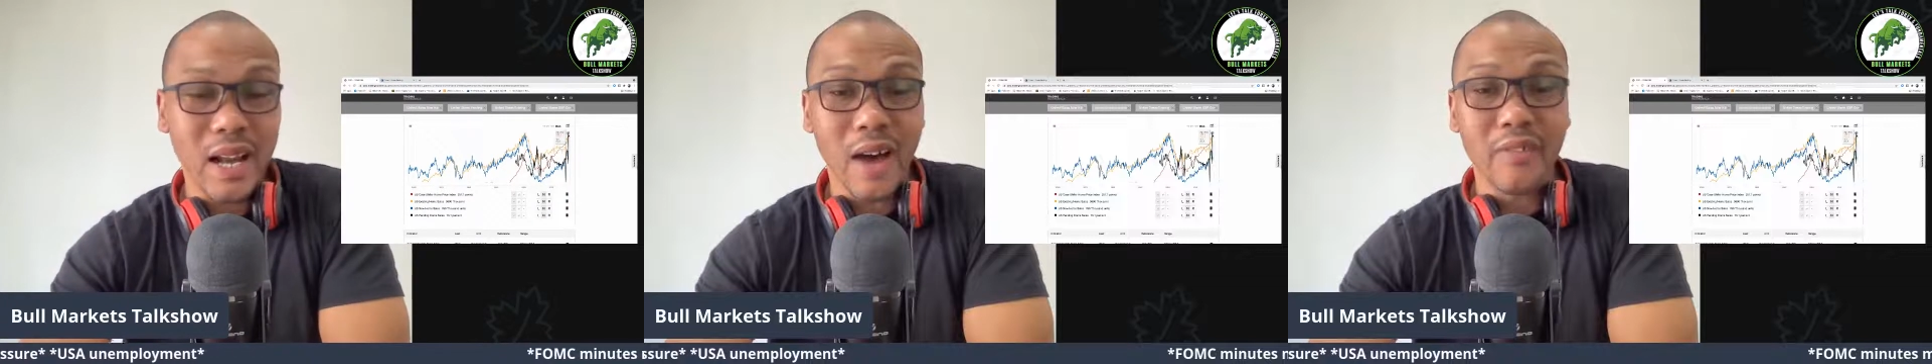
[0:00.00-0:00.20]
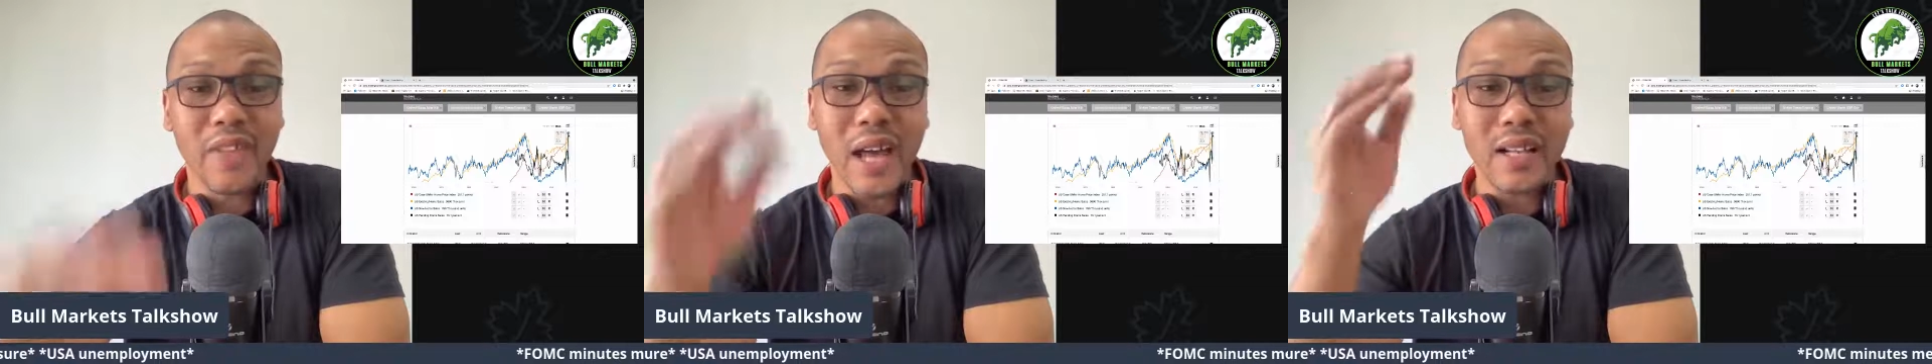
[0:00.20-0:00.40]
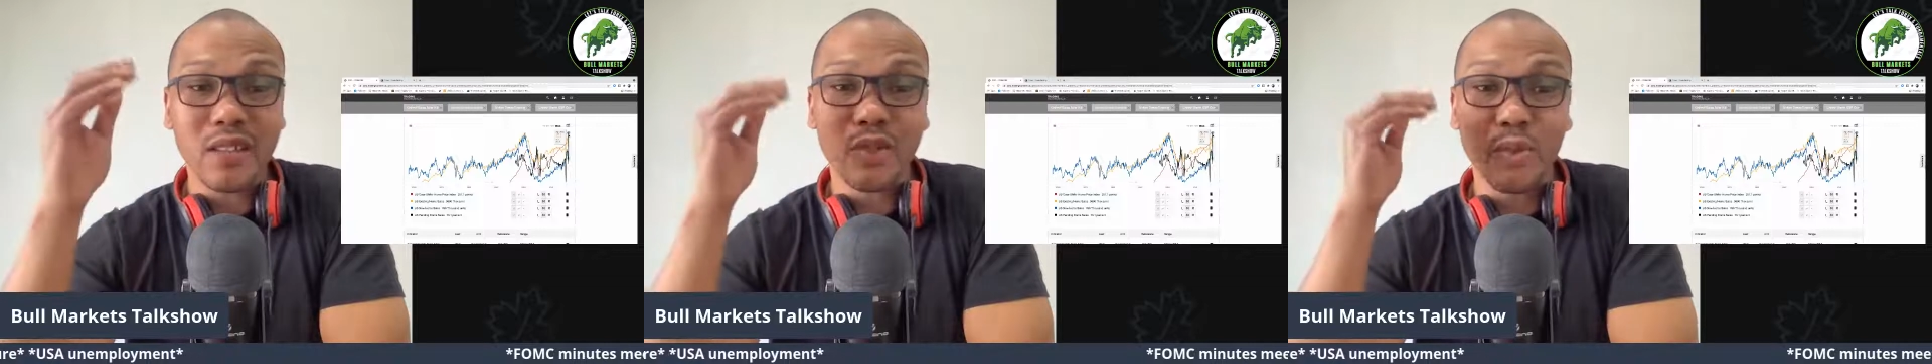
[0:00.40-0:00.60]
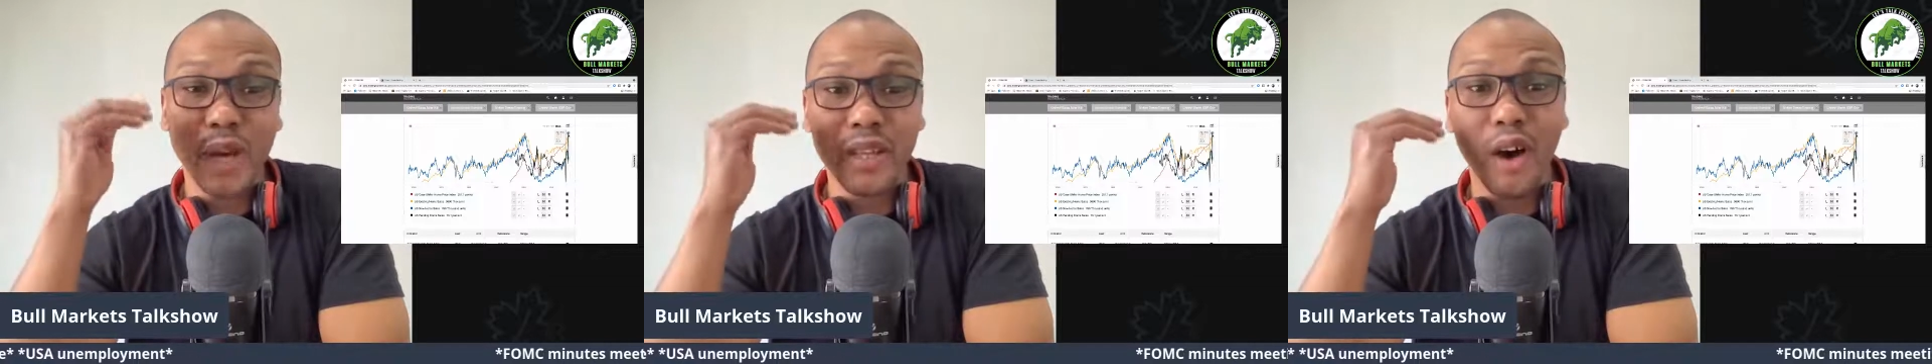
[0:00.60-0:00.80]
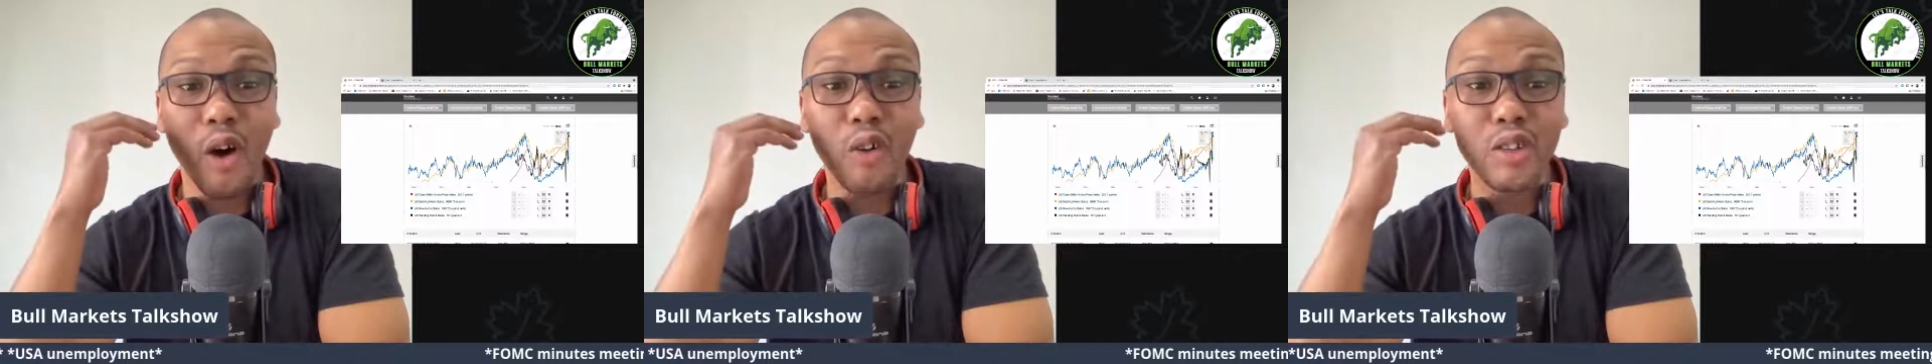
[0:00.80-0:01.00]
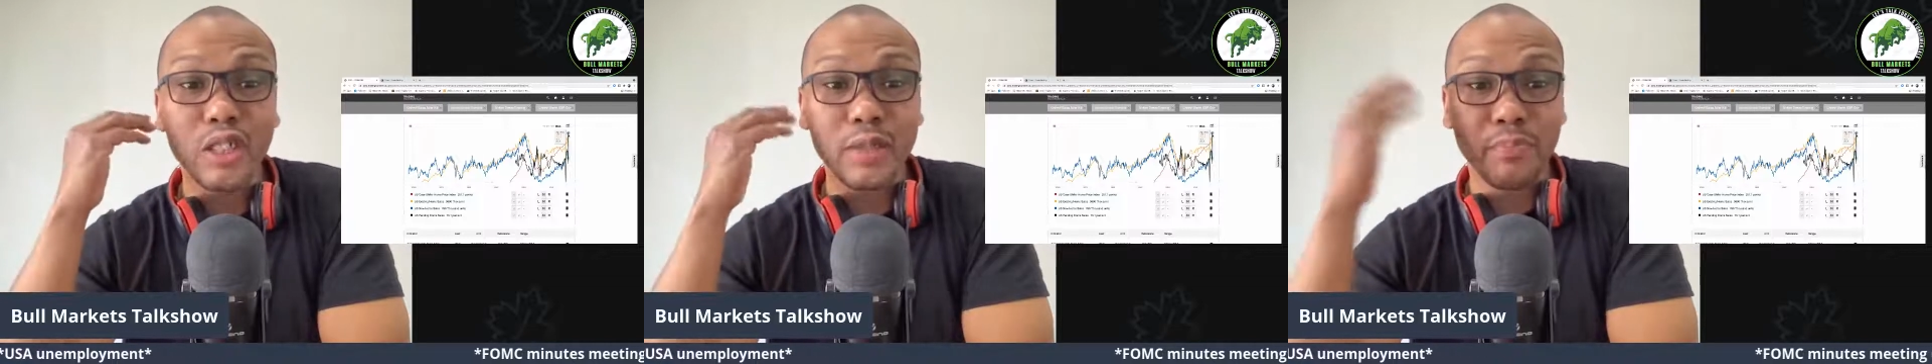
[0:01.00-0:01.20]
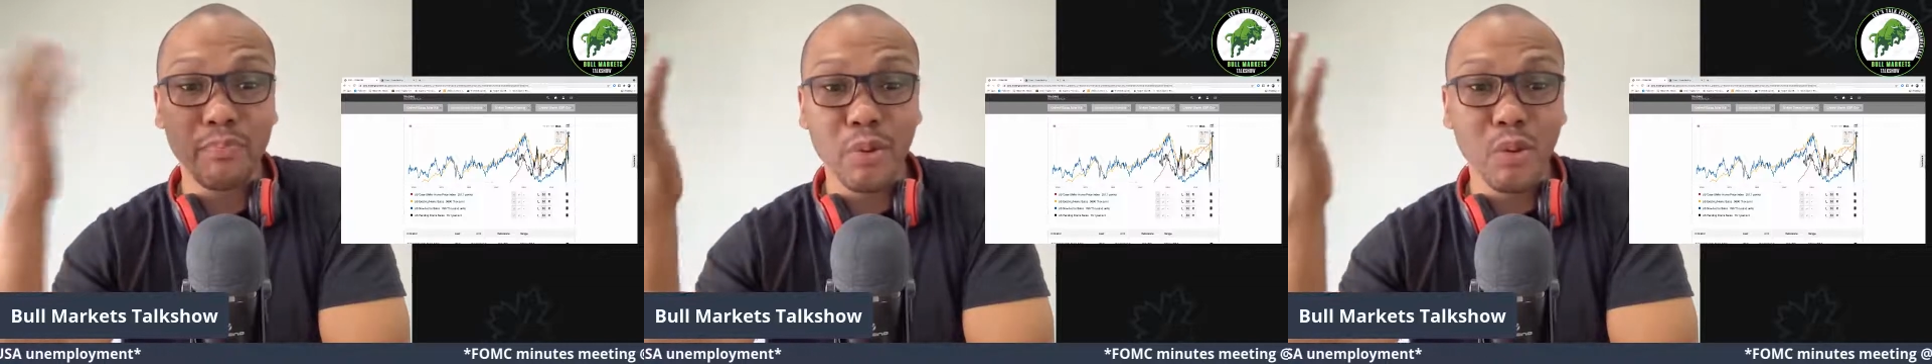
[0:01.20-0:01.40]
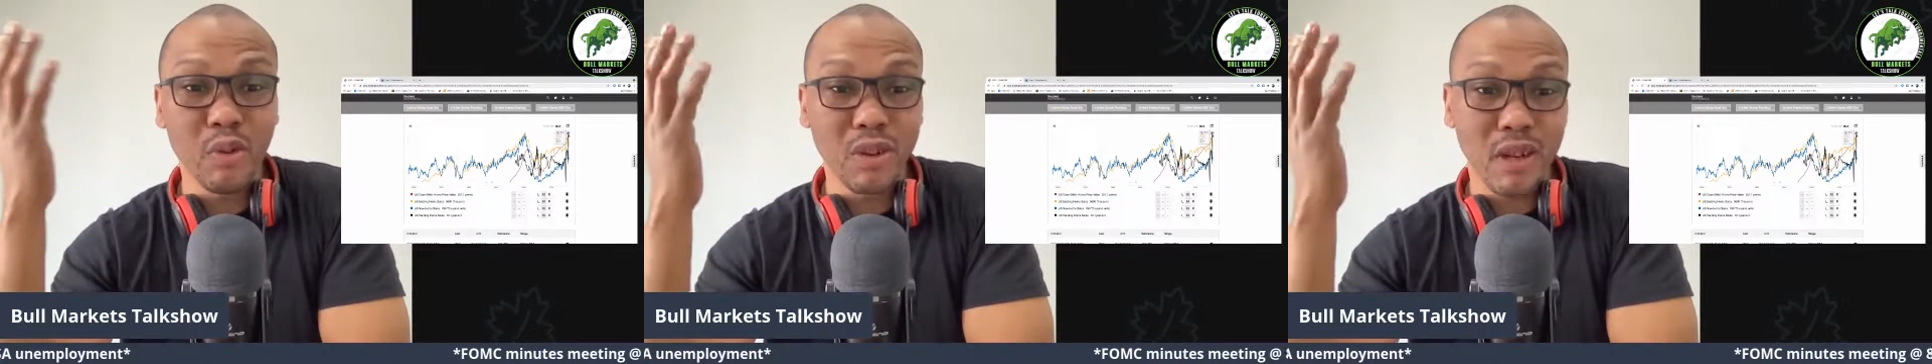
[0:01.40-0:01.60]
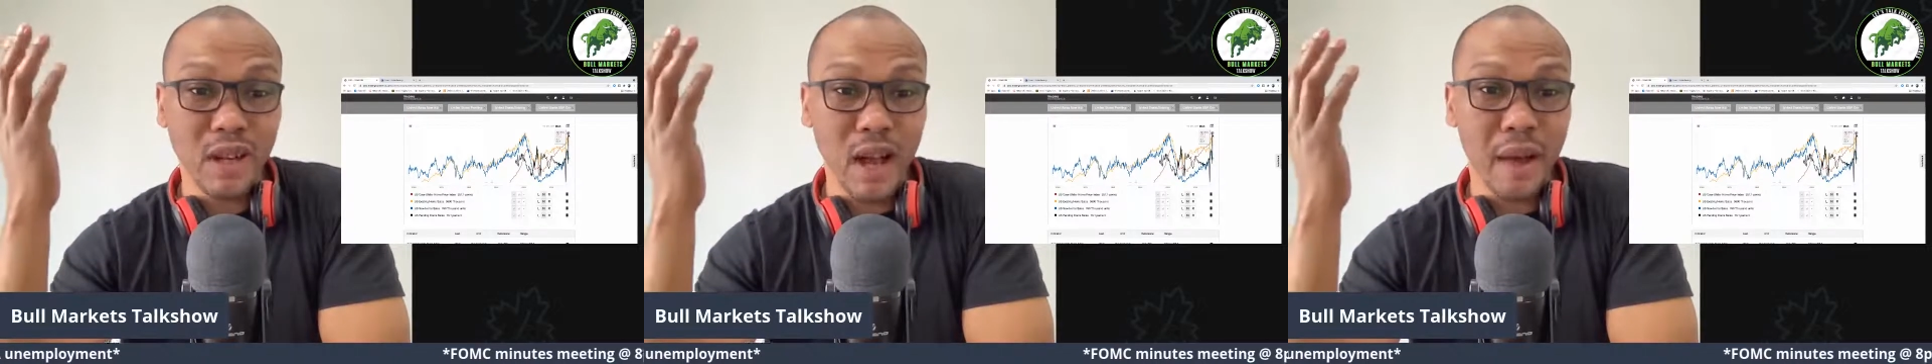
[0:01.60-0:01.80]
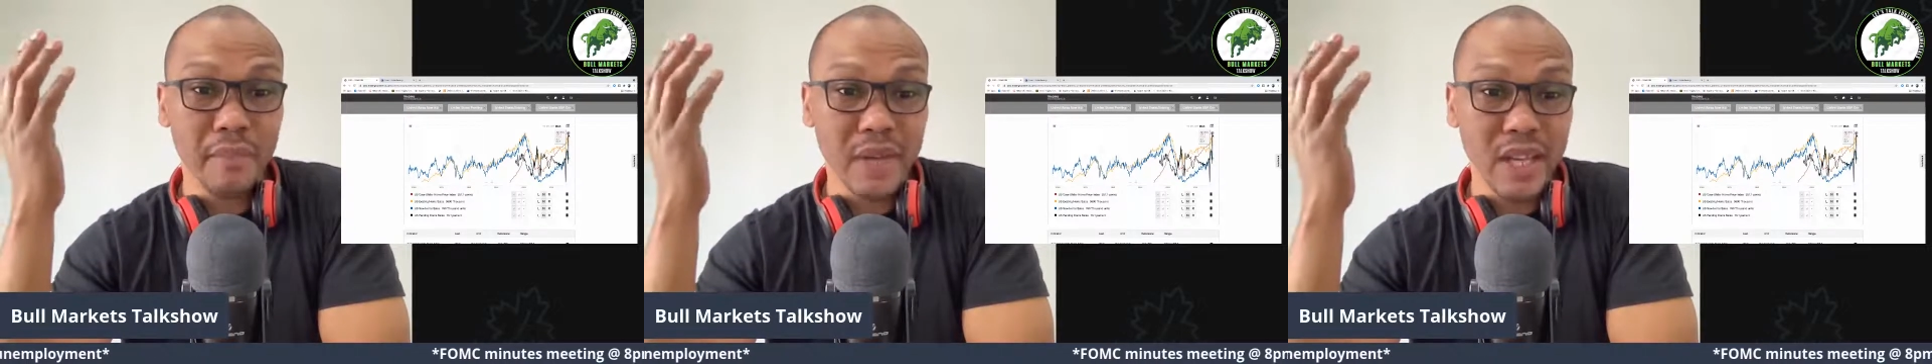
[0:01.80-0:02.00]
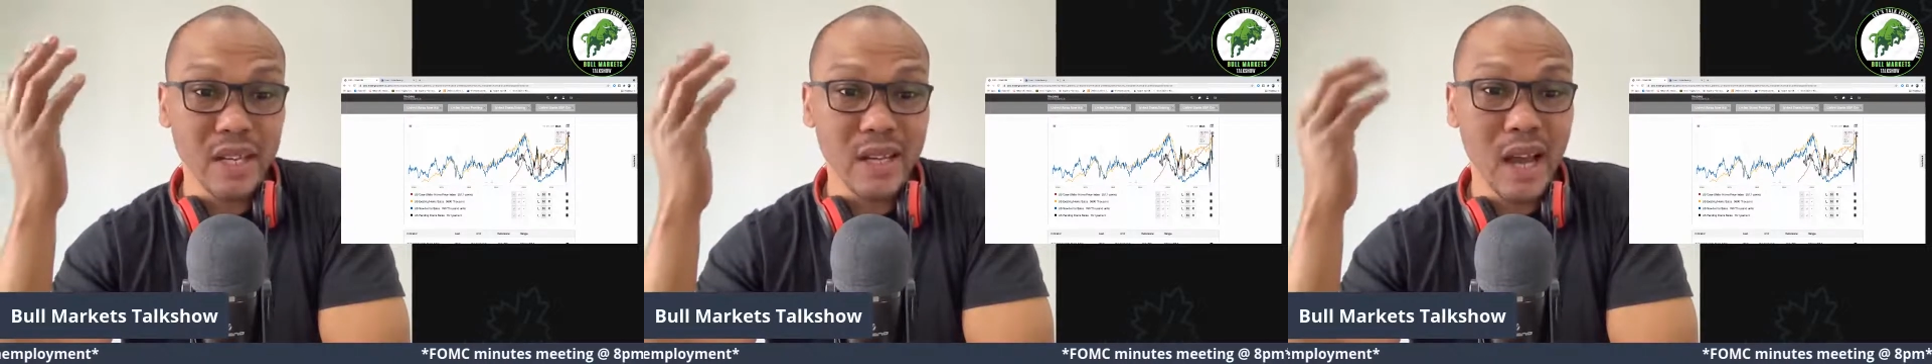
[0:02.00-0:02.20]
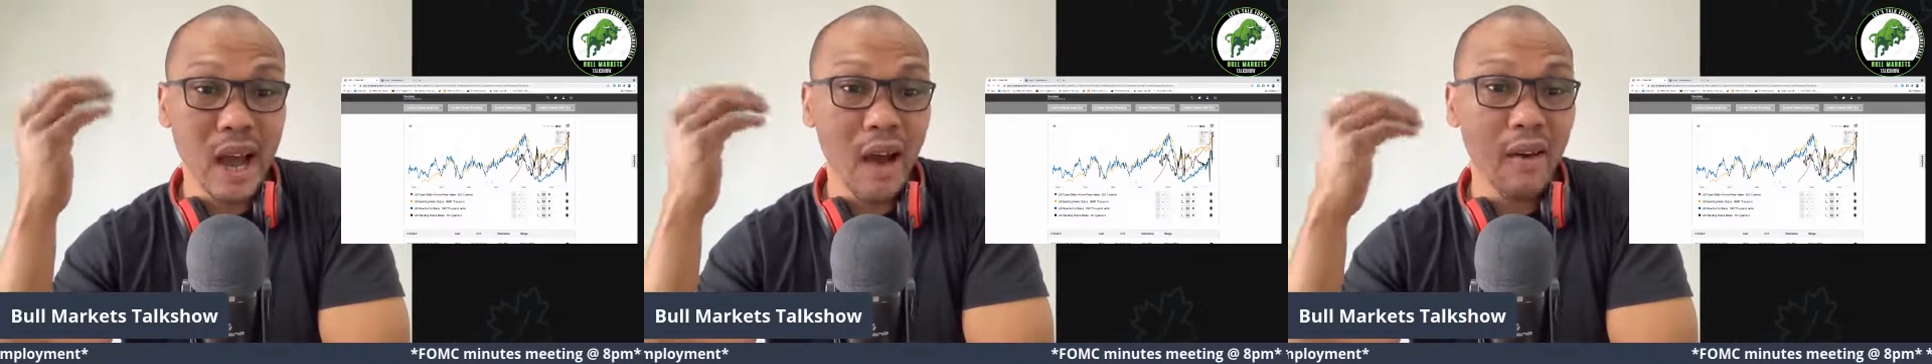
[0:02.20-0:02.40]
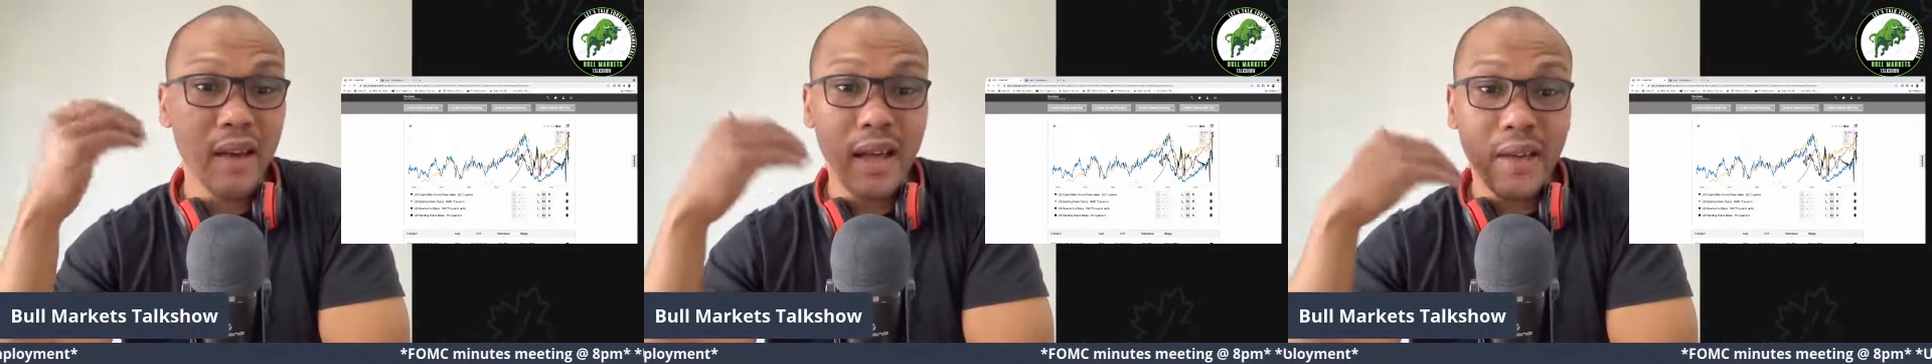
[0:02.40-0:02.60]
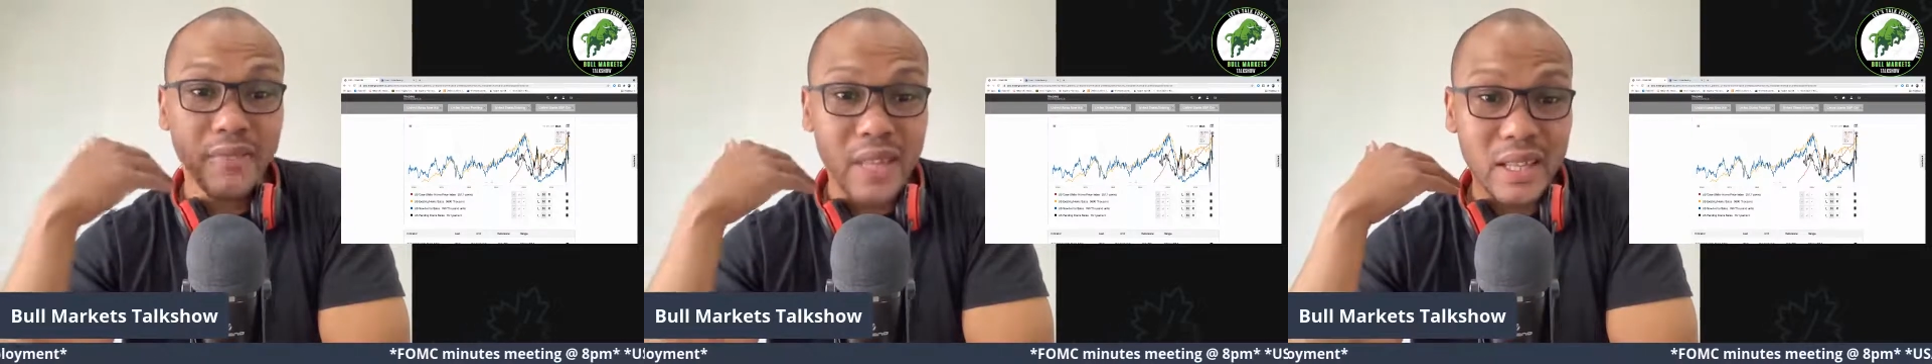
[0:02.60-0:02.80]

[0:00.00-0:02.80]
Now, that is where the whole spook come in now,